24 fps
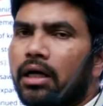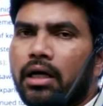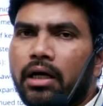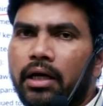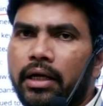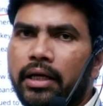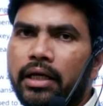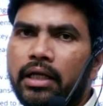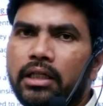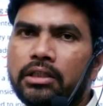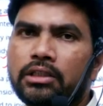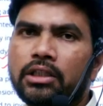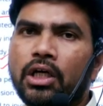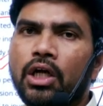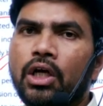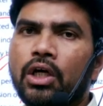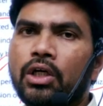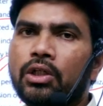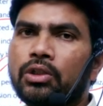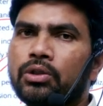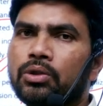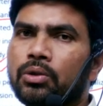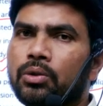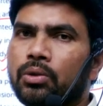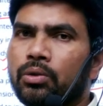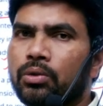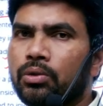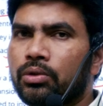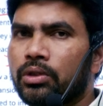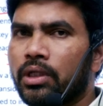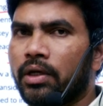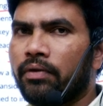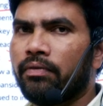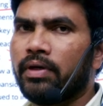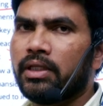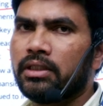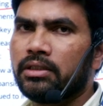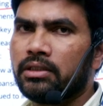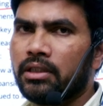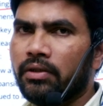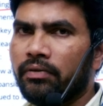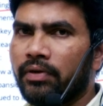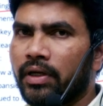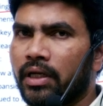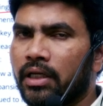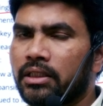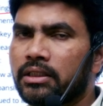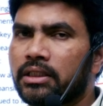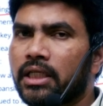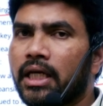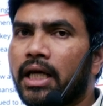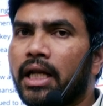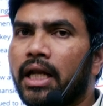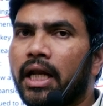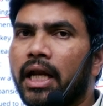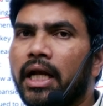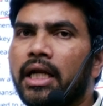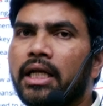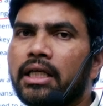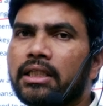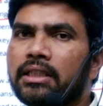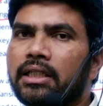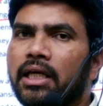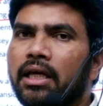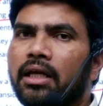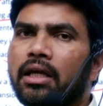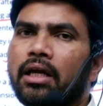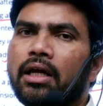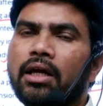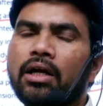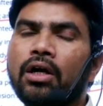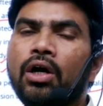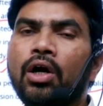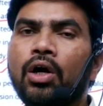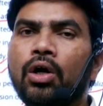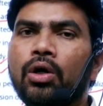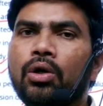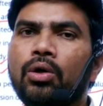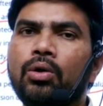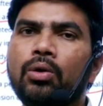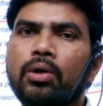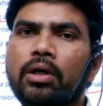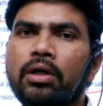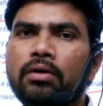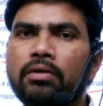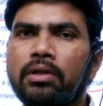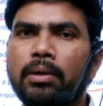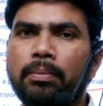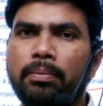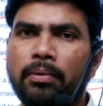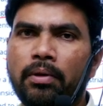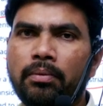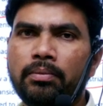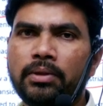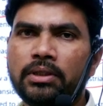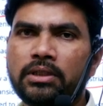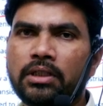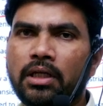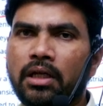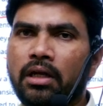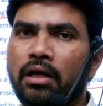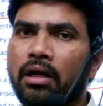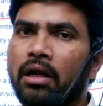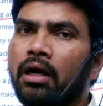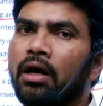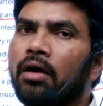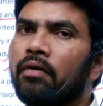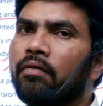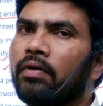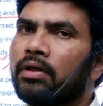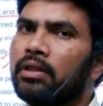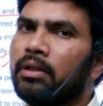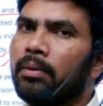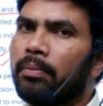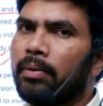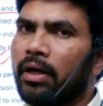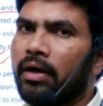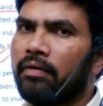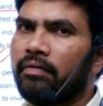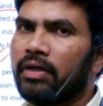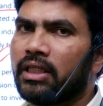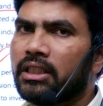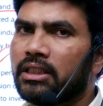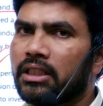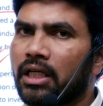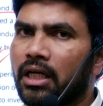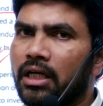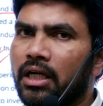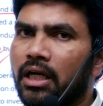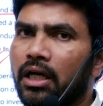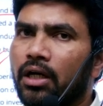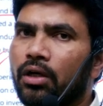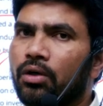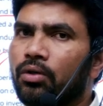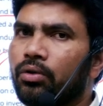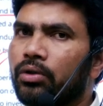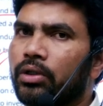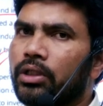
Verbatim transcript: hurdles. So there was, we can say, rent seeking to give the permission for the private sector to